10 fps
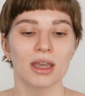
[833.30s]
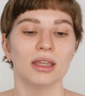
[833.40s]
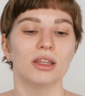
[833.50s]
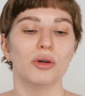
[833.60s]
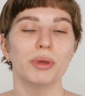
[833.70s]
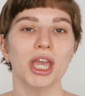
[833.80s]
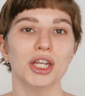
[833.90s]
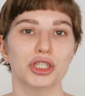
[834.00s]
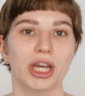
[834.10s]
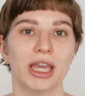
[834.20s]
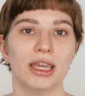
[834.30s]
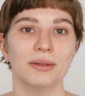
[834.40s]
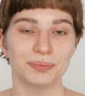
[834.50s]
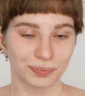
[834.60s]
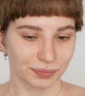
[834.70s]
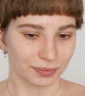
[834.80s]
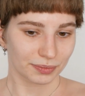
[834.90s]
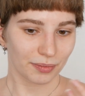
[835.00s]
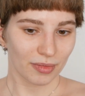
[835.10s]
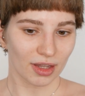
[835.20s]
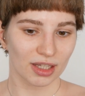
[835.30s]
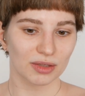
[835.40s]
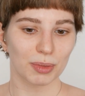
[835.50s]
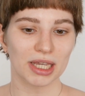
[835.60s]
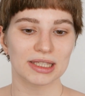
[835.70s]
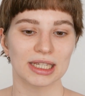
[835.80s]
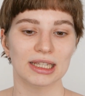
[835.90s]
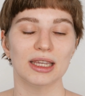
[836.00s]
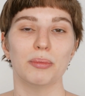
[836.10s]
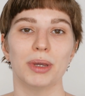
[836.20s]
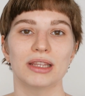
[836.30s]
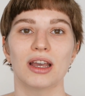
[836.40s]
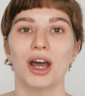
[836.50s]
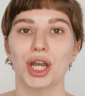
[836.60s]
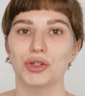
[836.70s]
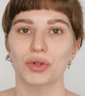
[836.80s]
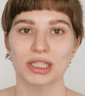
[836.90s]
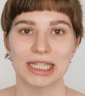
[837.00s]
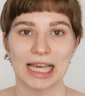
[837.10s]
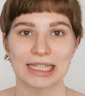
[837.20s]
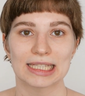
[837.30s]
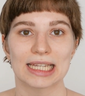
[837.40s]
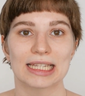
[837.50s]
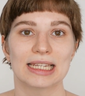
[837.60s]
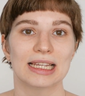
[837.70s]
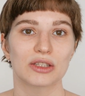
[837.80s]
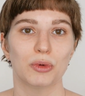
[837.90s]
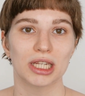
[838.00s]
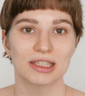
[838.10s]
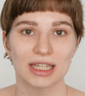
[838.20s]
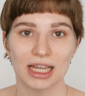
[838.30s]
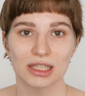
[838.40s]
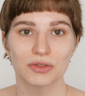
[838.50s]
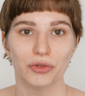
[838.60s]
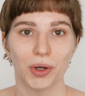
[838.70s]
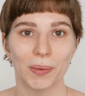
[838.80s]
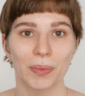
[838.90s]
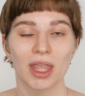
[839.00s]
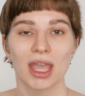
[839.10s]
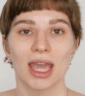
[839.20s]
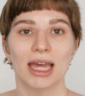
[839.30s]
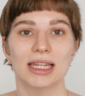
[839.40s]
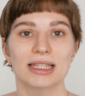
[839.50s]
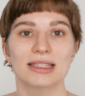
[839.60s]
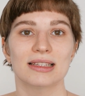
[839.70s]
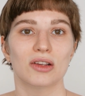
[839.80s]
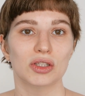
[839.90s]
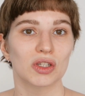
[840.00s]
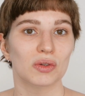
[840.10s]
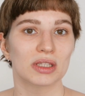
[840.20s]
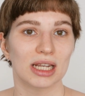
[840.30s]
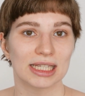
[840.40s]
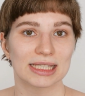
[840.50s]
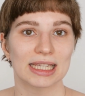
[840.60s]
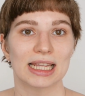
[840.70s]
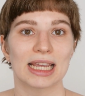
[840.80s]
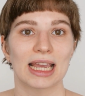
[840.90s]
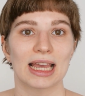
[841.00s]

Now BHA it's basically beta hydroxy acid. That's what it stands for. And it's also salicylic